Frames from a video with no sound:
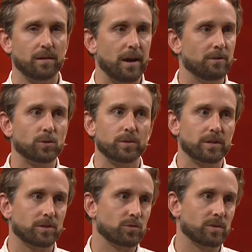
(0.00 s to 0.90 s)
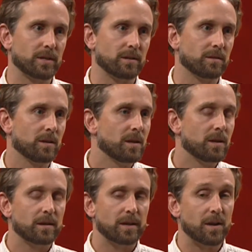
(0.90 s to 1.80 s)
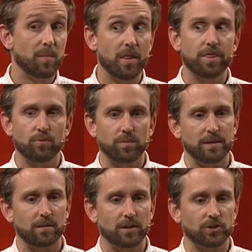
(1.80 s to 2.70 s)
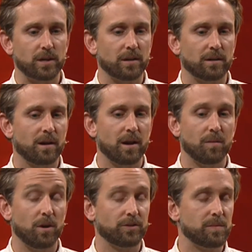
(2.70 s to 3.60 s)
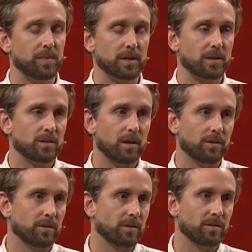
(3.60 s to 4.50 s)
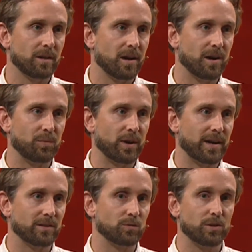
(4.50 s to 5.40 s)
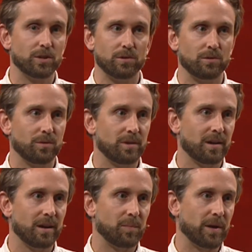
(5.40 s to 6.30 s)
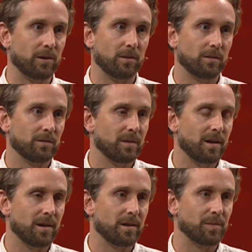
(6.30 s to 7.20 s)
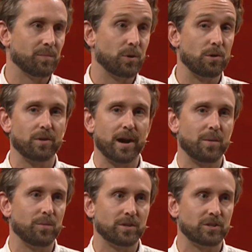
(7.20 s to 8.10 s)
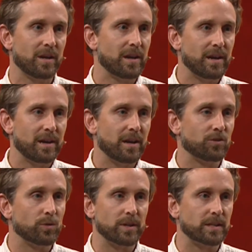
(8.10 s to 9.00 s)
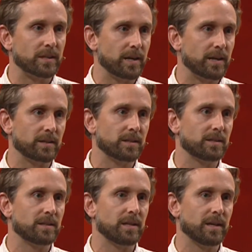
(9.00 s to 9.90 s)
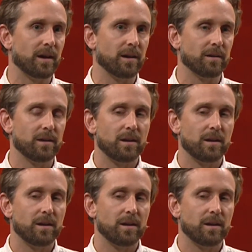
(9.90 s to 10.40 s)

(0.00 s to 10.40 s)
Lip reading: outdoor industry. And in a month, we'll be launching a multi-billion dollar brands renewed apparel program, which is really exciting to see a